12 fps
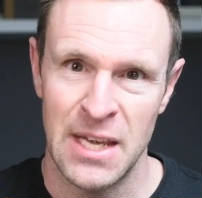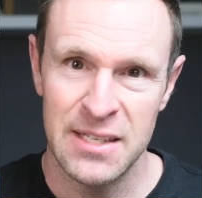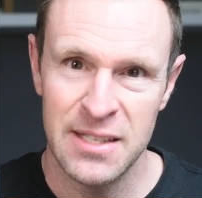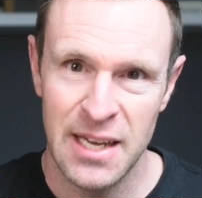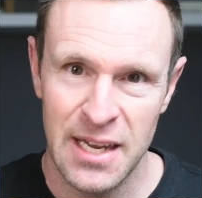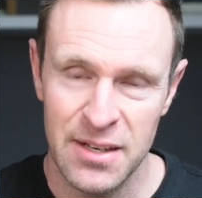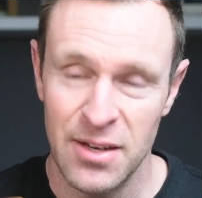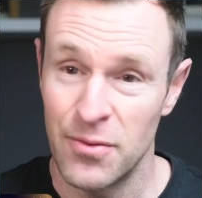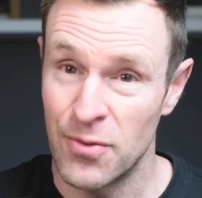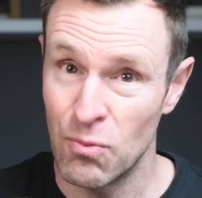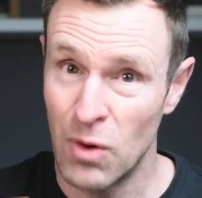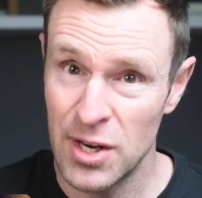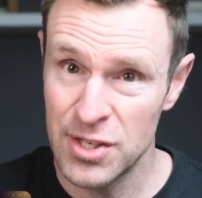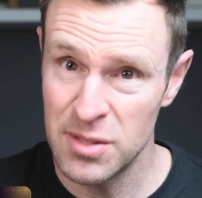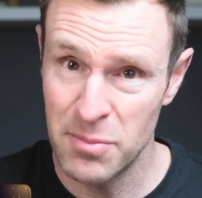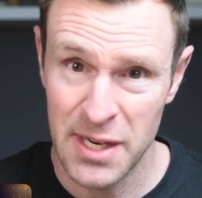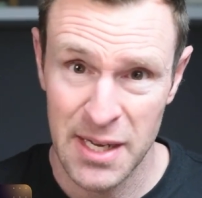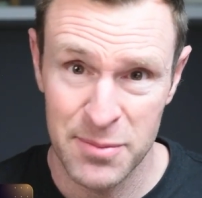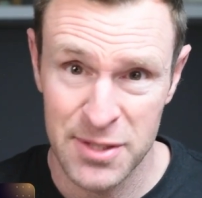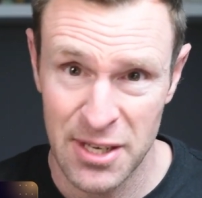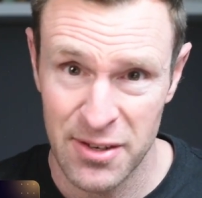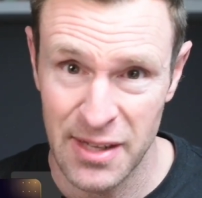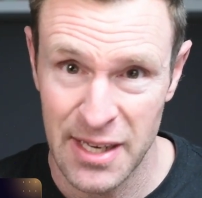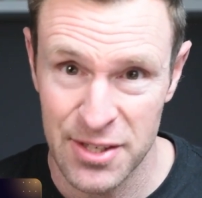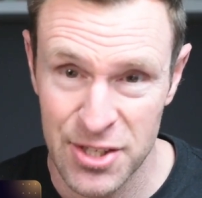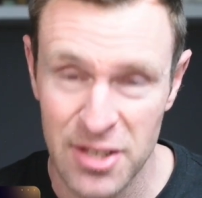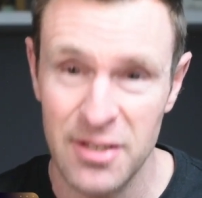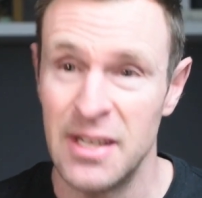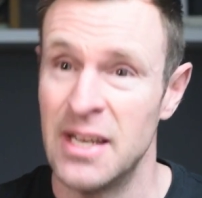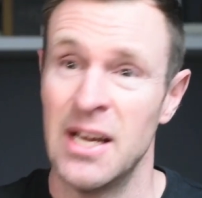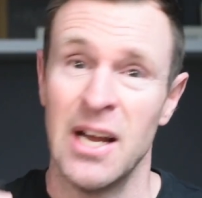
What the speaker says: Thanks again for watching. My name's Darren Langille.